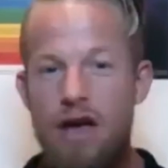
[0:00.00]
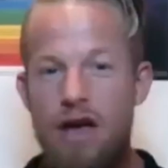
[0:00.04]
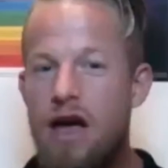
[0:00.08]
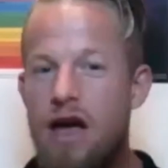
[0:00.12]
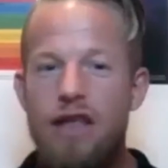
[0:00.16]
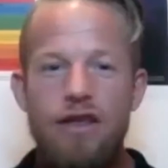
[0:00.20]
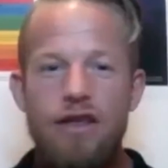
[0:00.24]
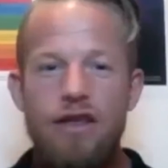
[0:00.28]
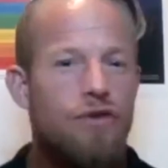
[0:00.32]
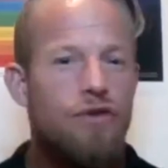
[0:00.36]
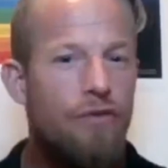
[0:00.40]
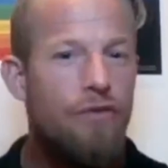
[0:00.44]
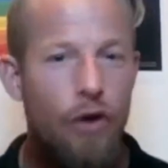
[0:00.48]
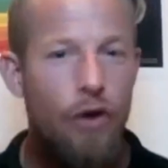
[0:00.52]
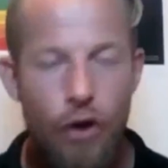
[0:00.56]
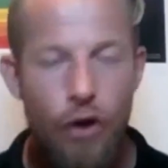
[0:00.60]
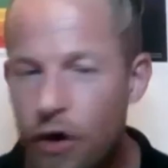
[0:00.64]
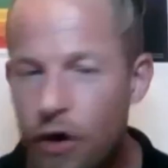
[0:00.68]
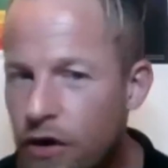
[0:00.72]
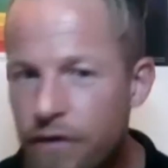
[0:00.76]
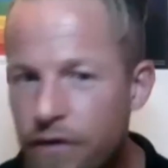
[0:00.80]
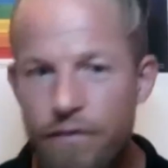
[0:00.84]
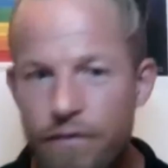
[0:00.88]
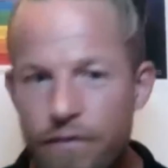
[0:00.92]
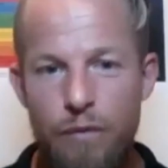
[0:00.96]
And you've
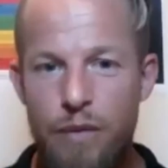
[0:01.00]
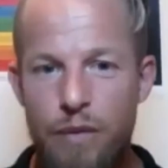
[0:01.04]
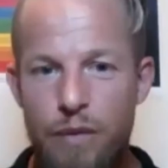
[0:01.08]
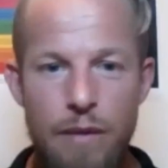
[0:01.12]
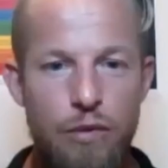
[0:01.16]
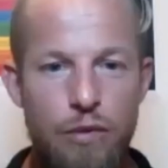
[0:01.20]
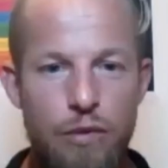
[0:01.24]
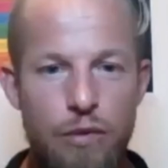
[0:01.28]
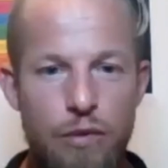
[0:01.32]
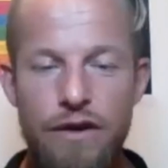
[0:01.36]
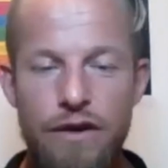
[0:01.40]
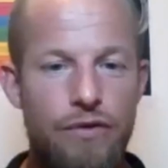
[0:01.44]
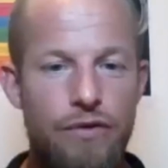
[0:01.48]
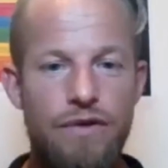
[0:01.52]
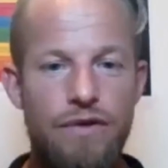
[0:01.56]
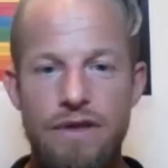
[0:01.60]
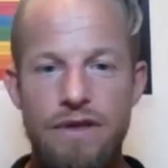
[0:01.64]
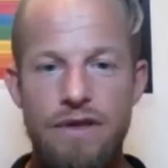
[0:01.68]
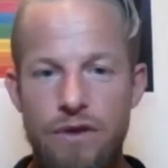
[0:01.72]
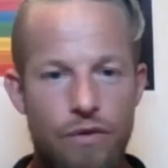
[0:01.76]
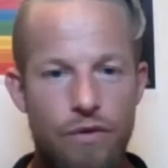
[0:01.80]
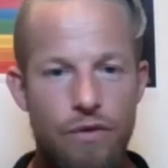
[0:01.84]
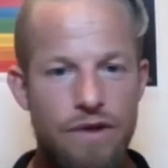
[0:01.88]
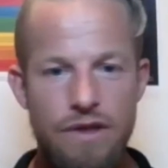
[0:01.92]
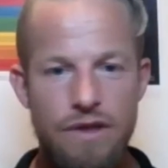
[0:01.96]
heard of the people that do this
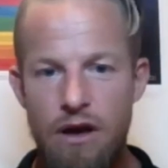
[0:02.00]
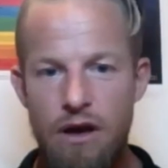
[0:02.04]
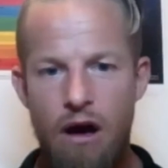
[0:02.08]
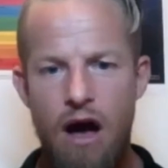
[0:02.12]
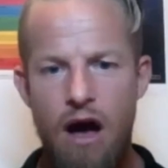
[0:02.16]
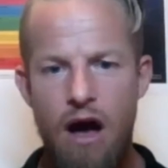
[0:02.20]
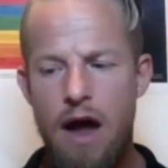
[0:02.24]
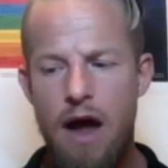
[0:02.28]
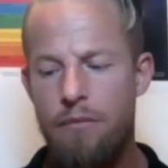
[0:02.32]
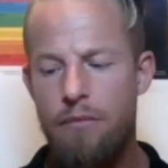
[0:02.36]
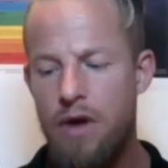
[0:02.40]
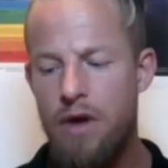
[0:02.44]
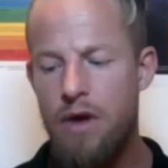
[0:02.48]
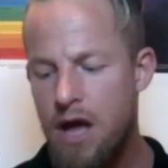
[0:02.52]
all the time.